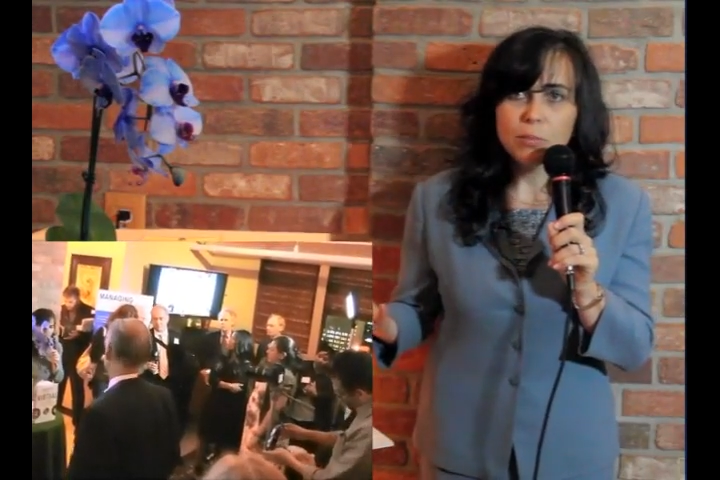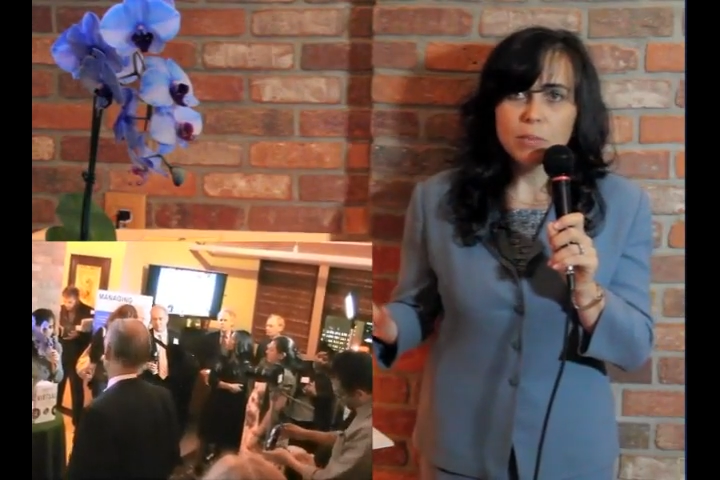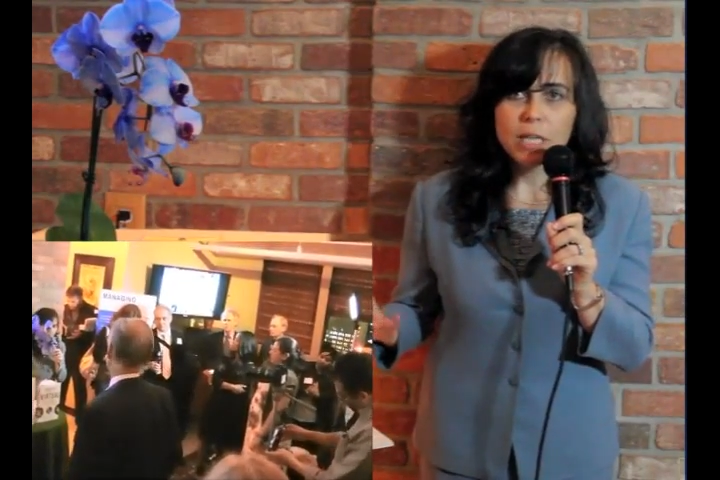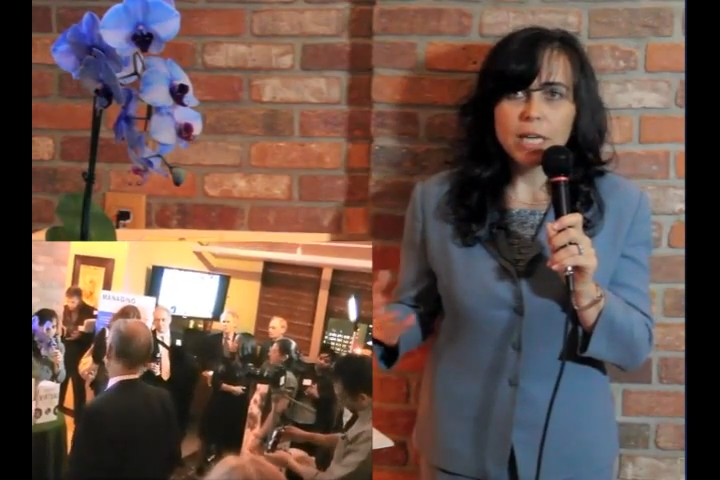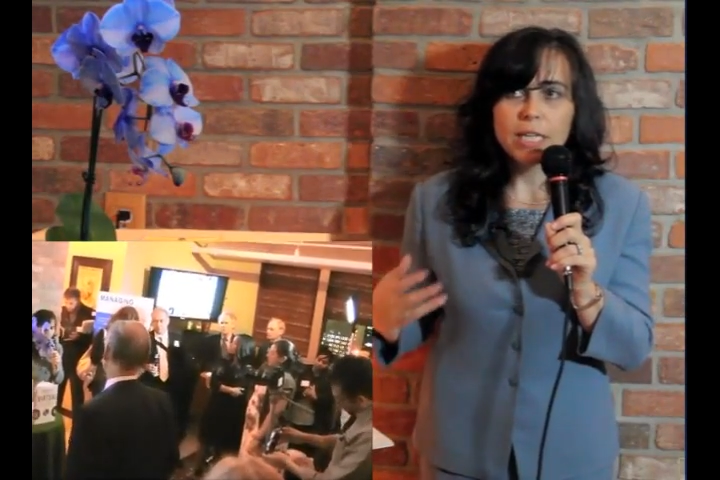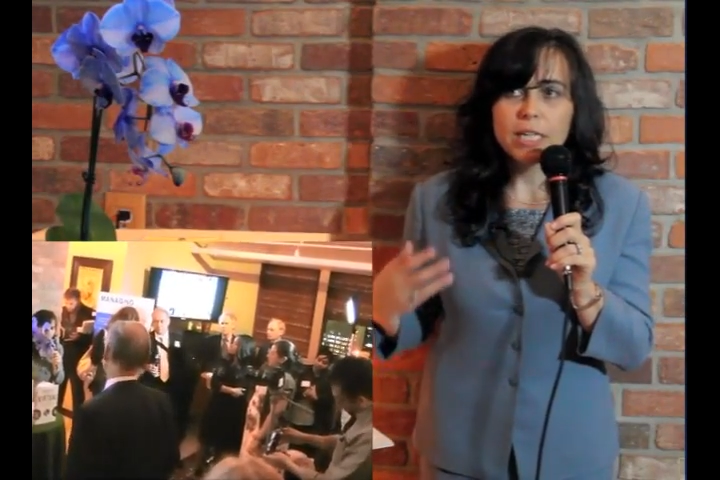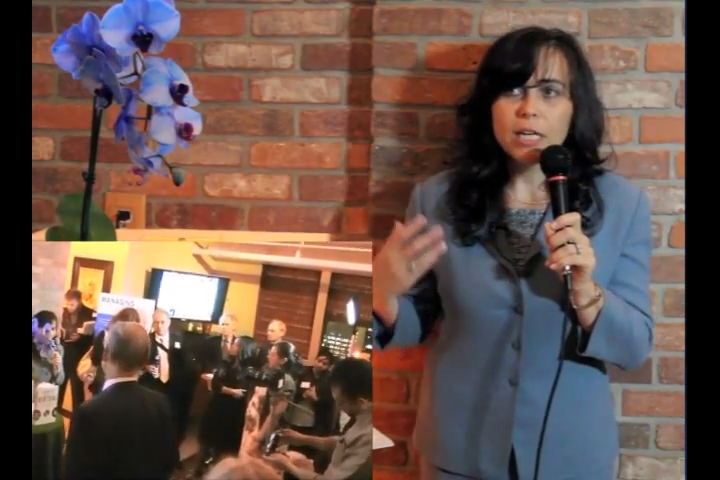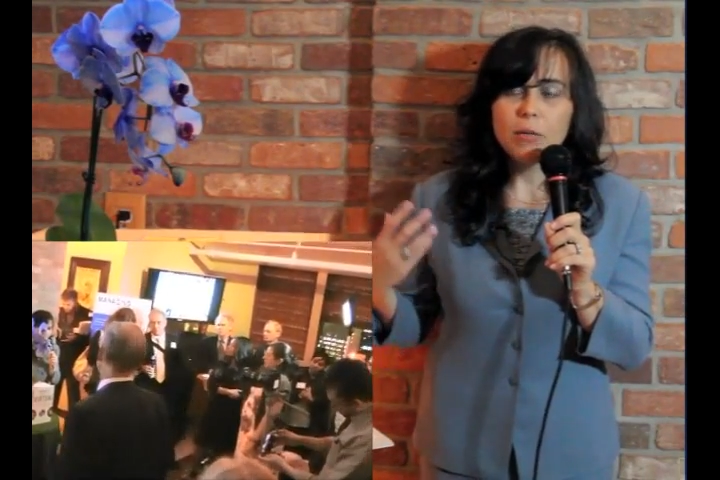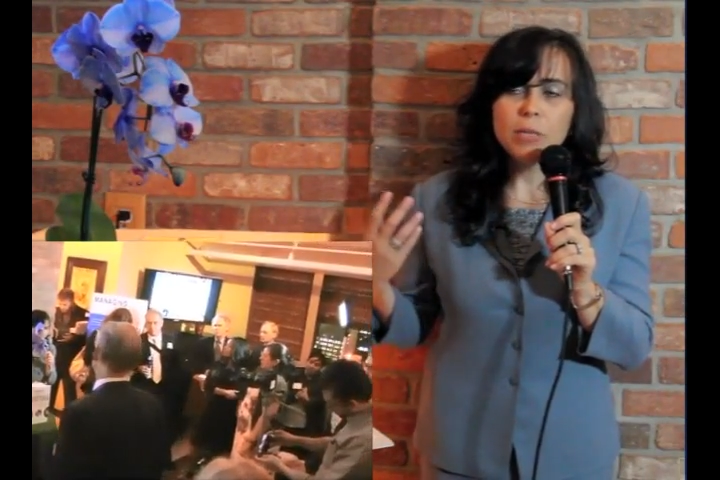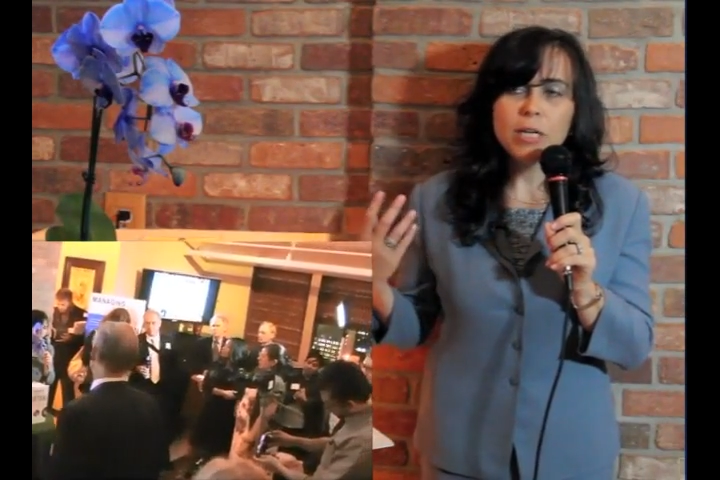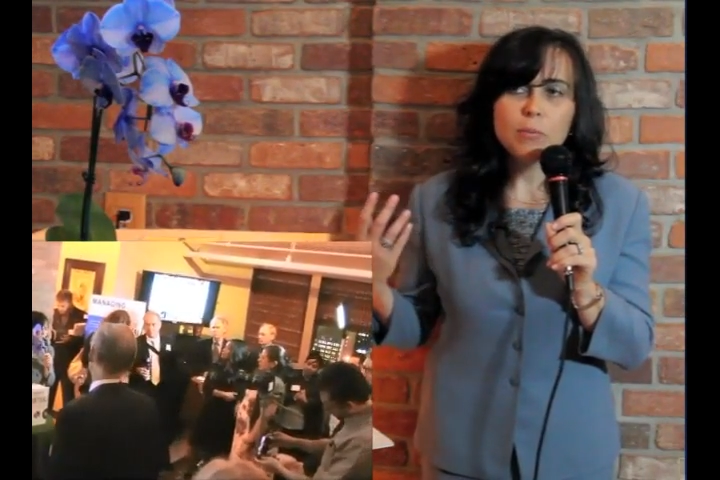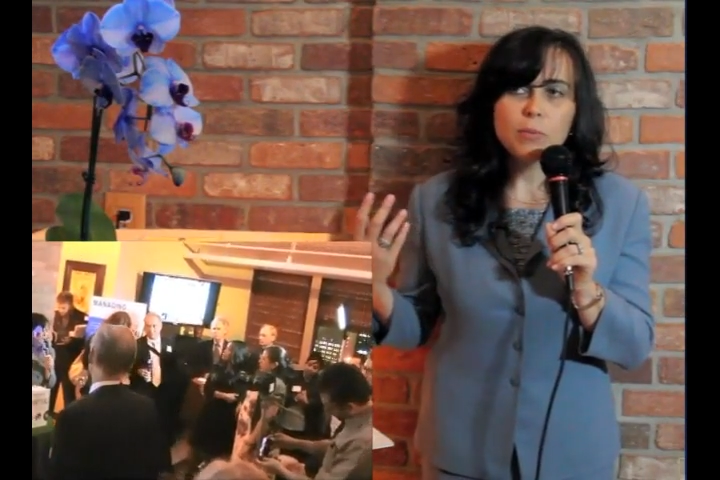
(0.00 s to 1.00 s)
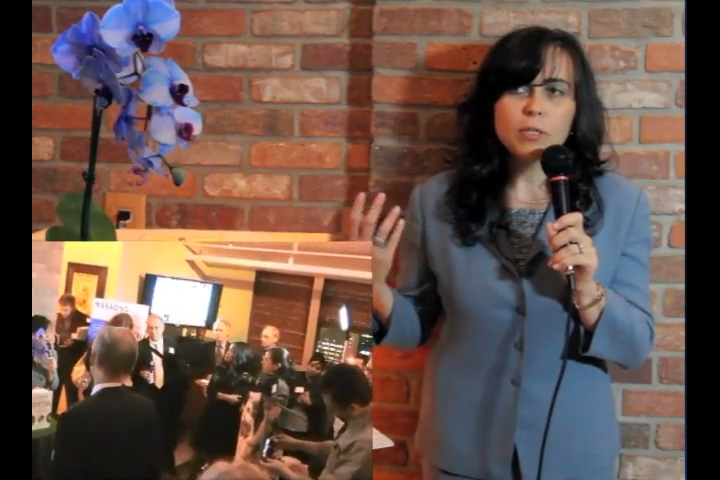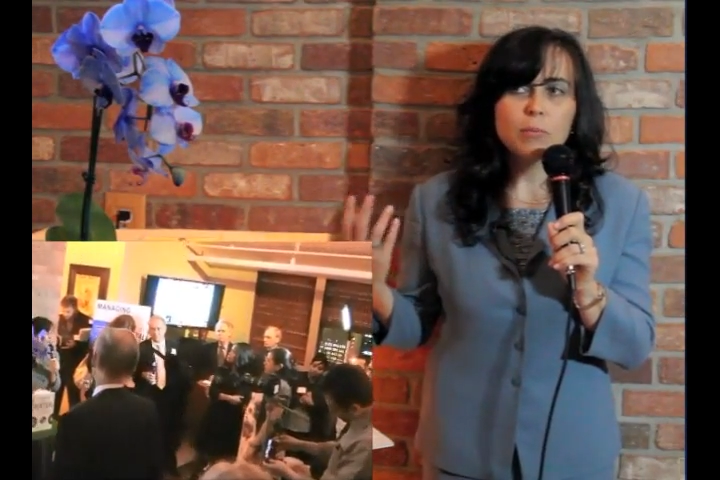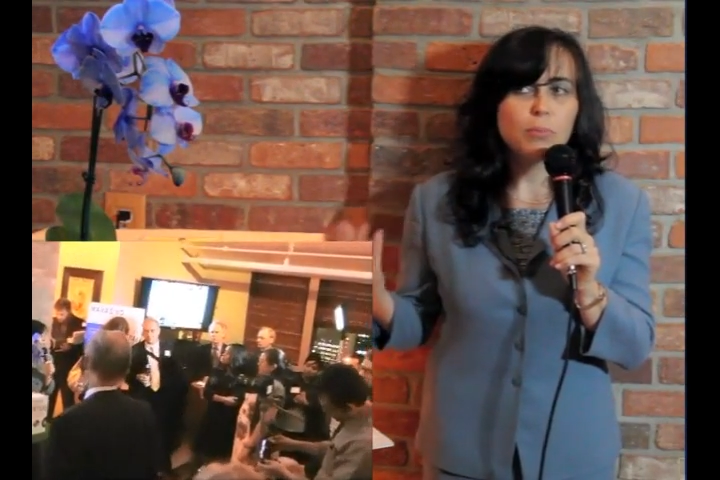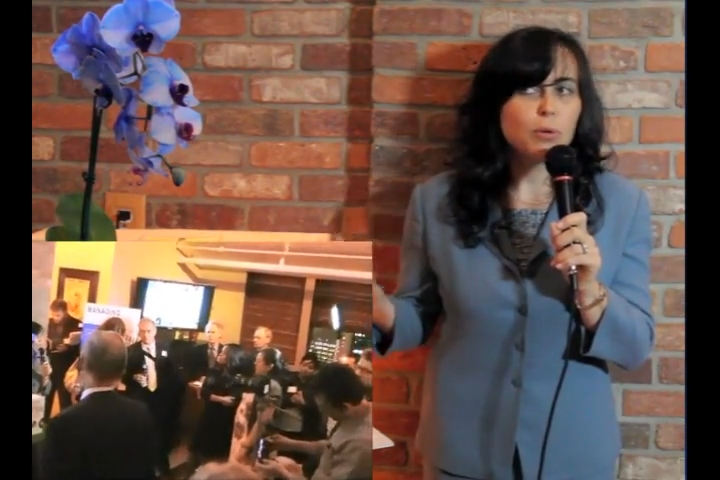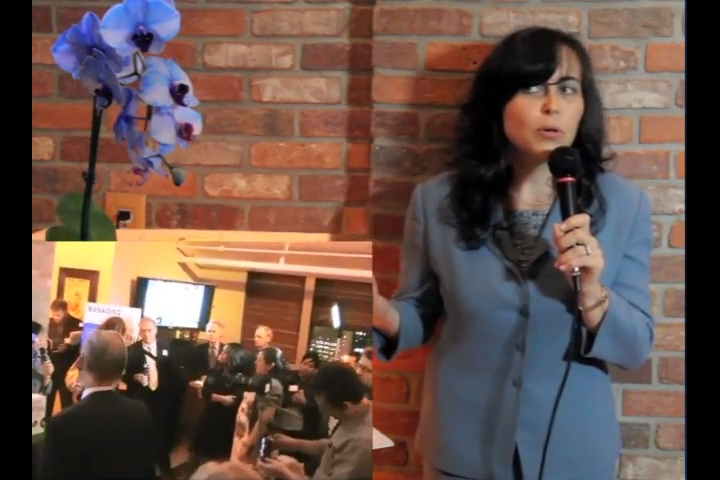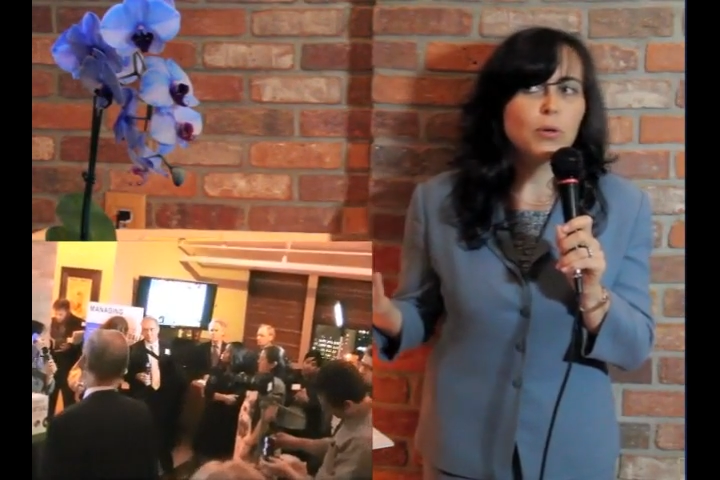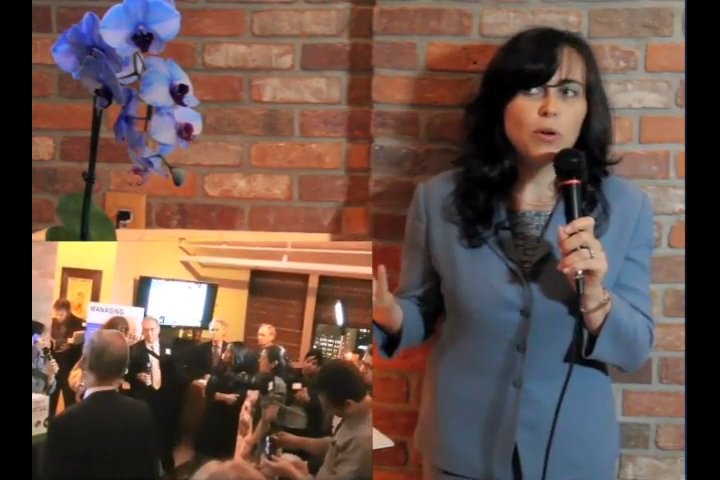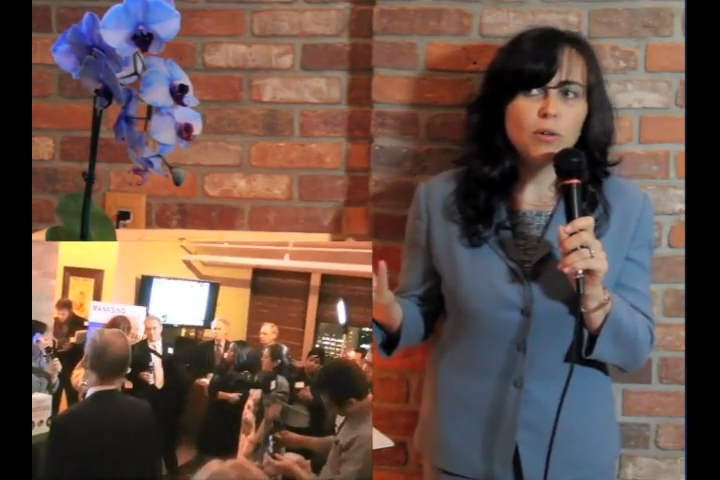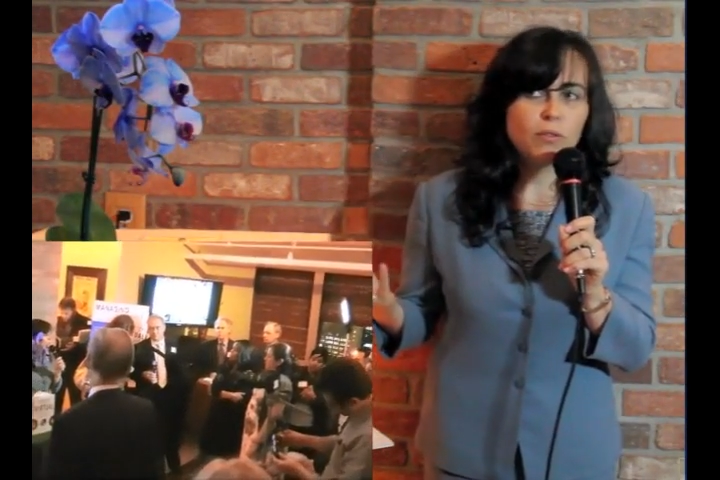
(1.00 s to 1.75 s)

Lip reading: plan and coming up with a protocol